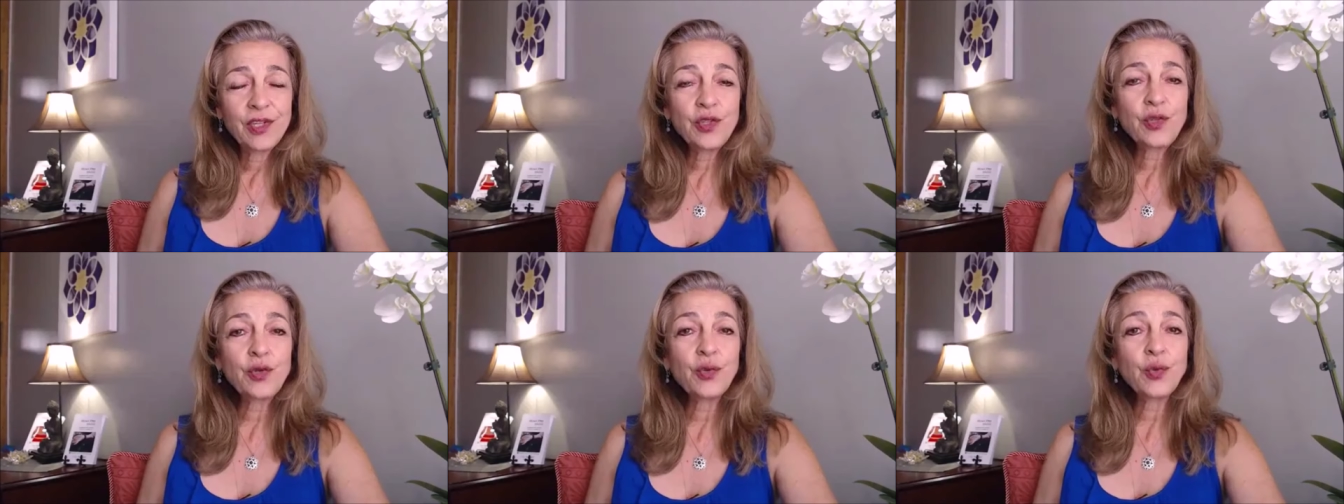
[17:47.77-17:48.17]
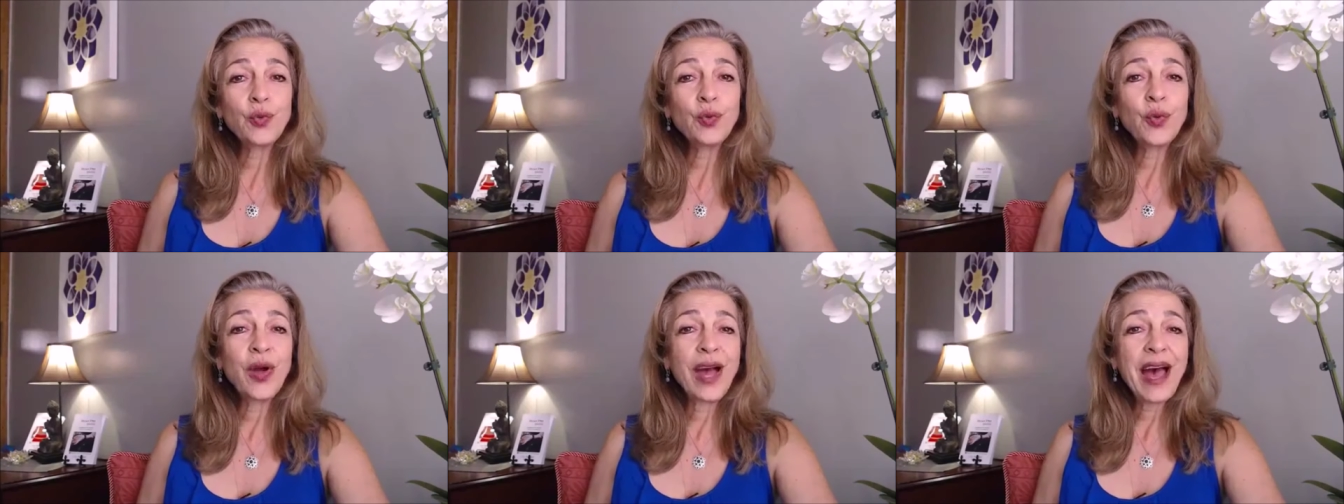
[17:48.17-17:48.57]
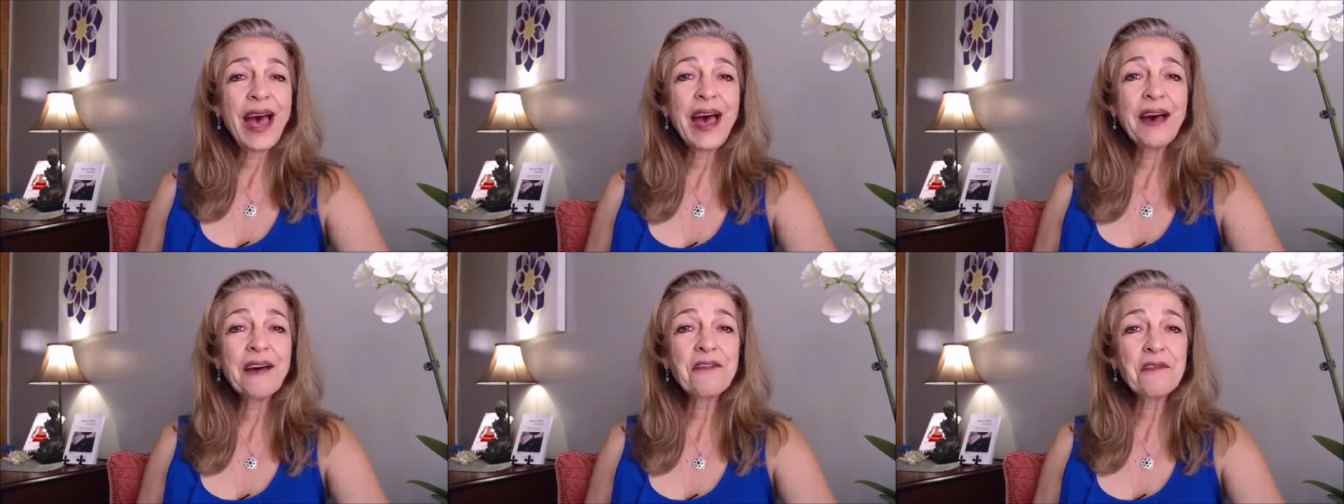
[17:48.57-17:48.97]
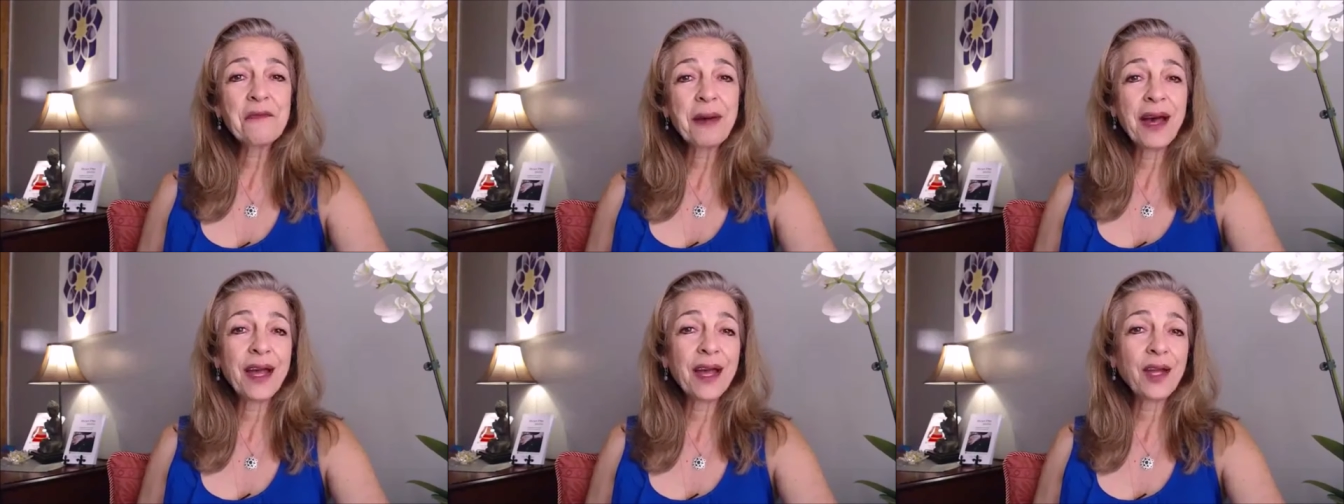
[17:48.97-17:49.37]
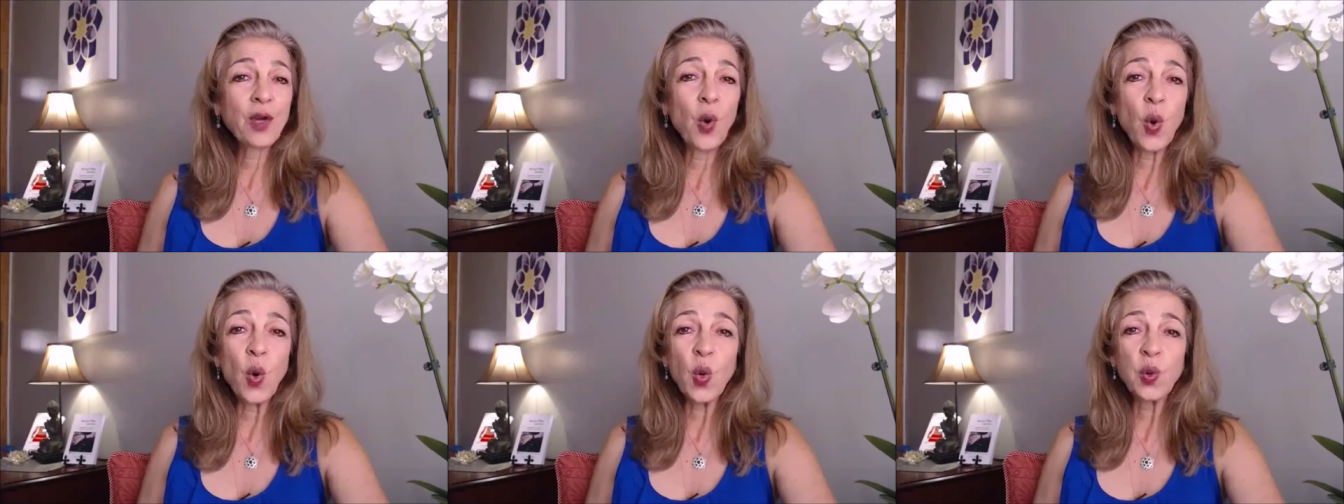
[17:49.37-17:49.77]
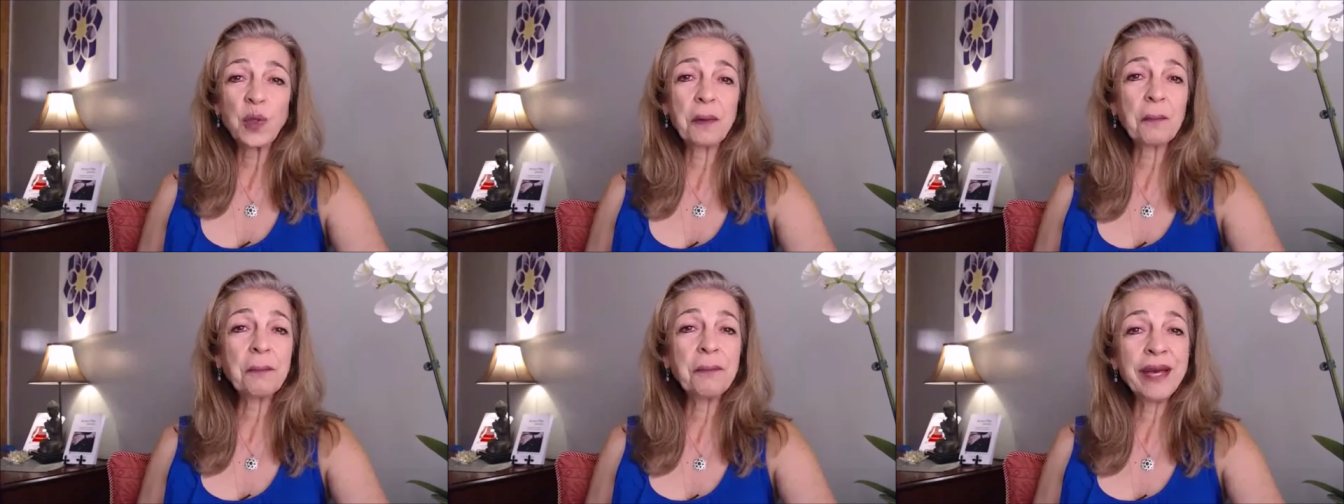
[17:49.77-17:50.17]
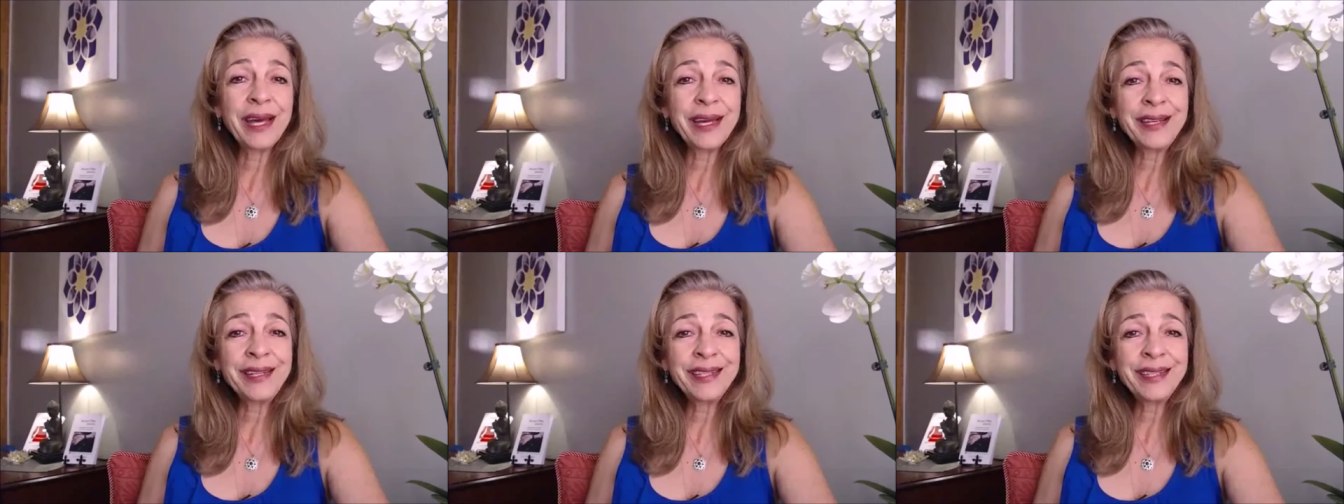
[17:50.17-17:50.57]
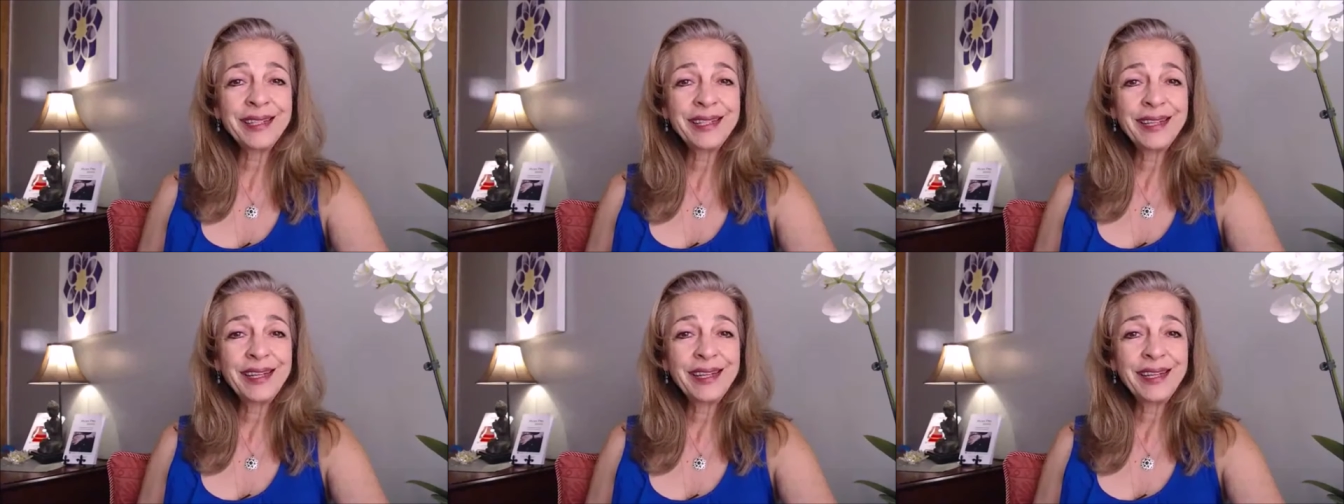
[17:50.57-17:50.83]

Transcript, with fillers: to have my own bed,